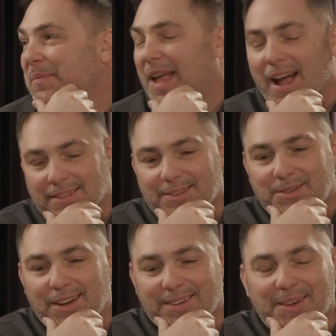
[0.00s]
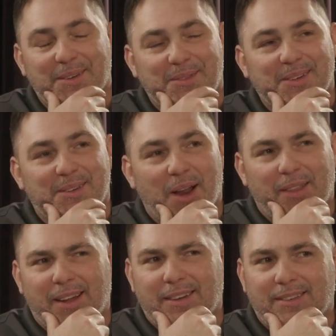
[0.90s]
Yeah, he's I
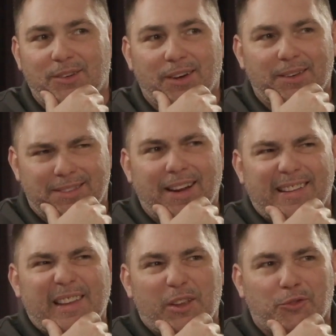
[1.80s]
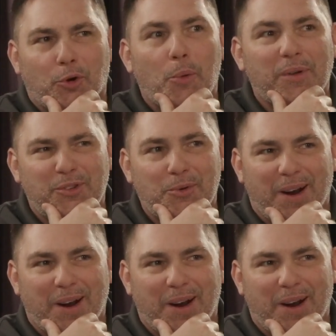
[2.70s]
think he's in this room with you